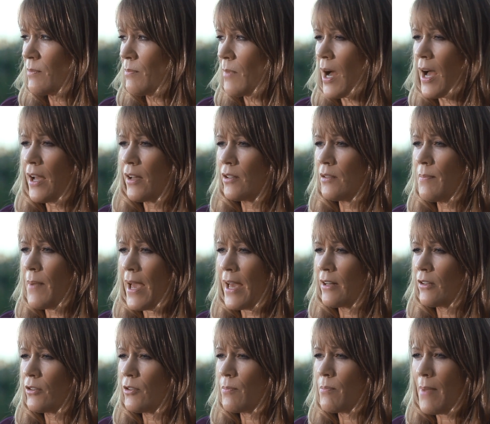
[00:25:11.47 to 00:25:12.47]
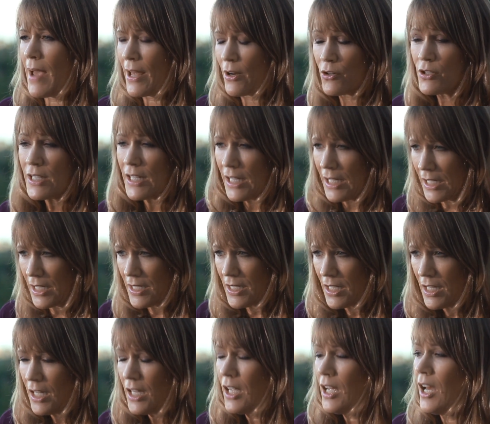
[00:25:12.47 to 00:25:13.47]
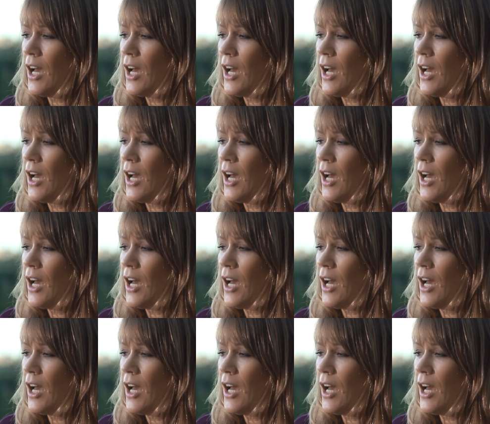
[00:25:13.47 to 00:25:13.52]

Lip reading: a mild-mannered kid,